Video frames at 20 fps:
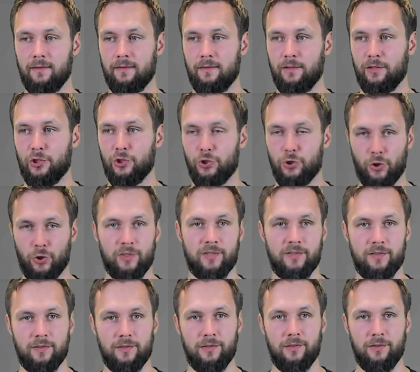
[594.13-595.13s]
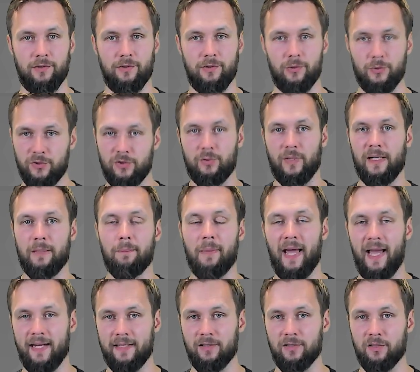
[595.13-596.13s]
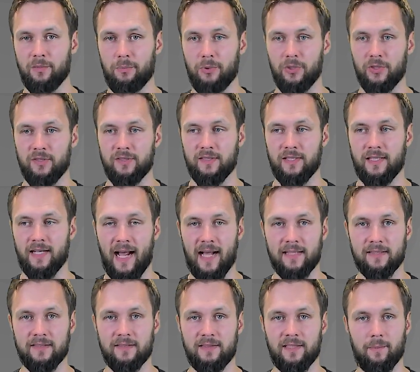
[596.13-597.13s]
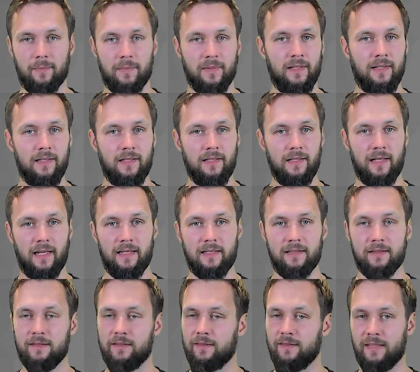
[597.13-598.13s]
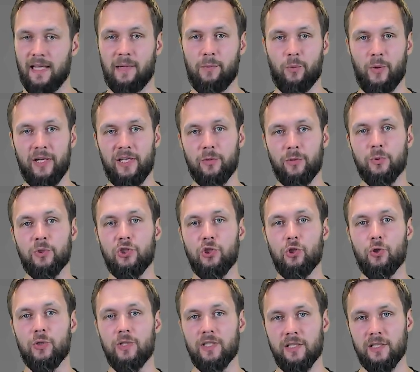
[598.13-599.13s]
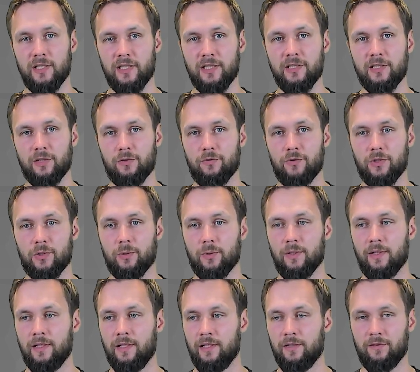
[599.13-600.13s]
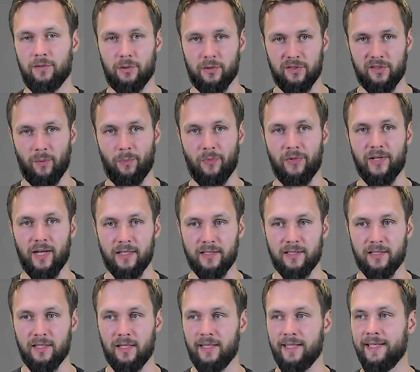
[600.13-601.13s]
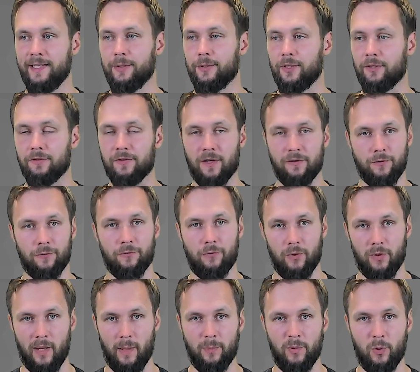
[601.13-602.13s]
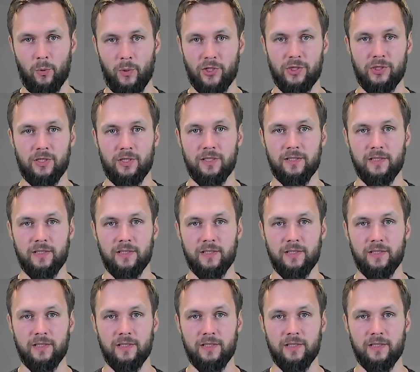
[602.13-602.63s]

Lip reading: not go straight back to the person and ask them. It's the same way you would do it in an interview. If there's something unclear or if you have a follow-up question in the